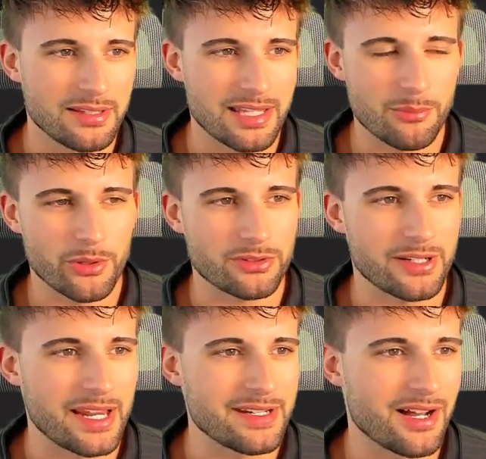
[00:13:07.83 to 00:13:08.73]

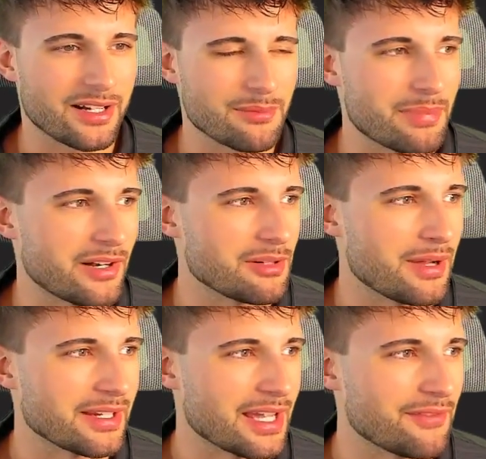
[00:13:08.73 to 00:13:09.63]
10.3 ADOT compared to
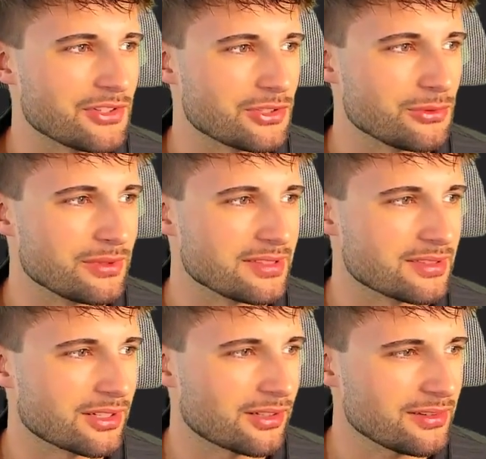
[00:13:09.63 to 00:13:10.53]
Mike Evans, who
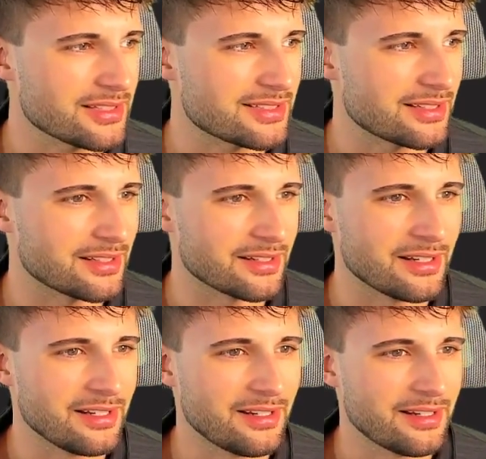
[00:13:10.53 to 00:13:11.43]
is currently
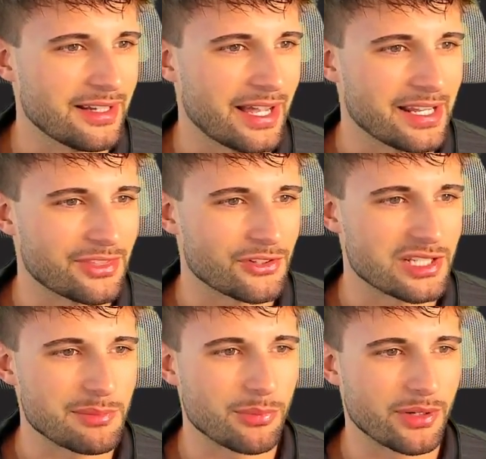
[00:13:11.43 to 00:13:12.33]
sitting at a
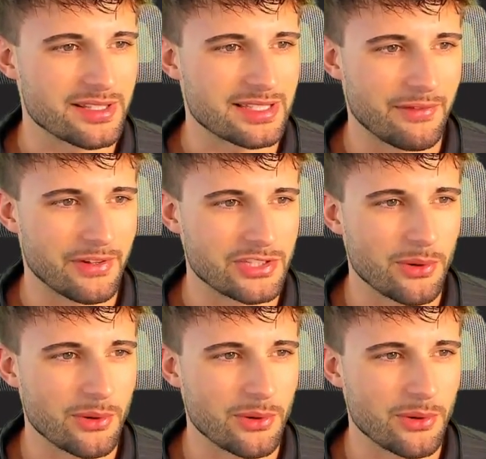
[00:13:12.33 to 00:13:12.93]
13.7.